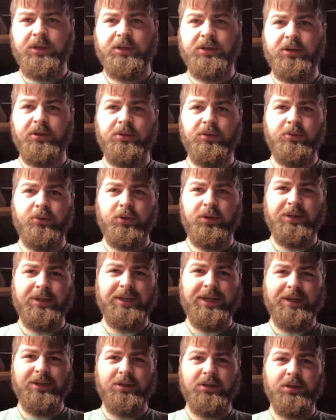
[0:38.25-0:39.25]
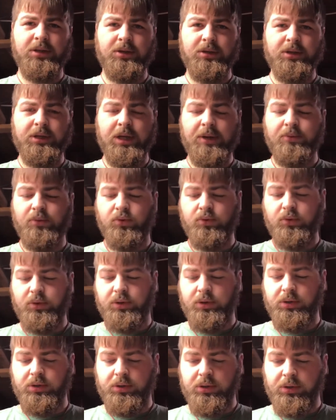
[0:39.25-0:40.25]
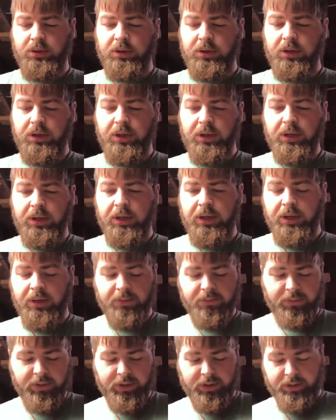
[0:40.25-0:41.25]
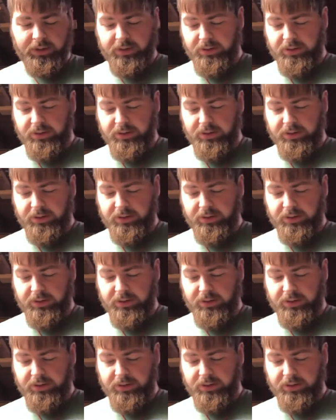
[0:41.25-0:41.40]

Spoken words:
a little more denser type of wood, but